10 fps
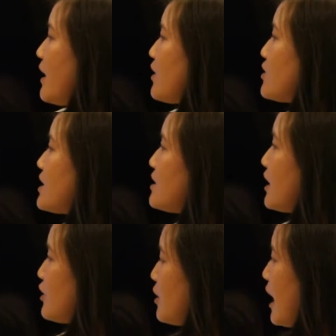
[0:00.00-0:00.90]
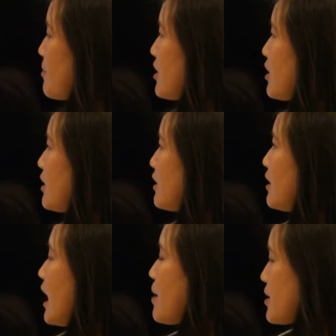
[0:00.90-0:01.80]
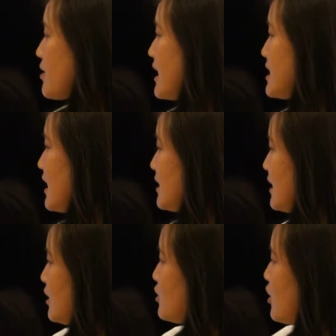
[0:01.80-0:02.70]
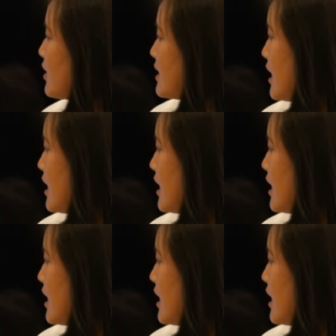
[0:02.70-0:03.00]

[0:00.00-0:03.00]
There's another MR, MRI technique known